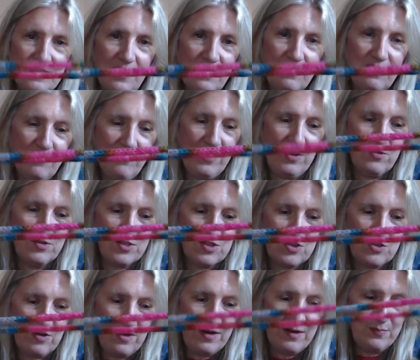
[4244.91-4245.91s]
I love how it
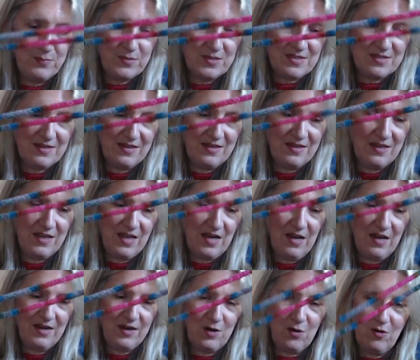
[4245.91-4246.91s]
stripes in the
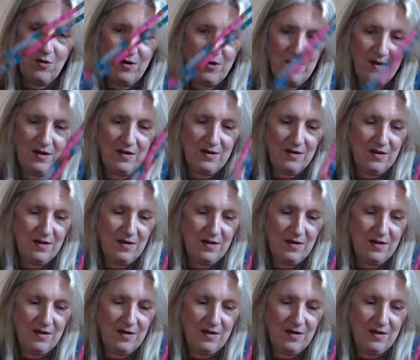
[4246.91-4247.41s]
I-cord.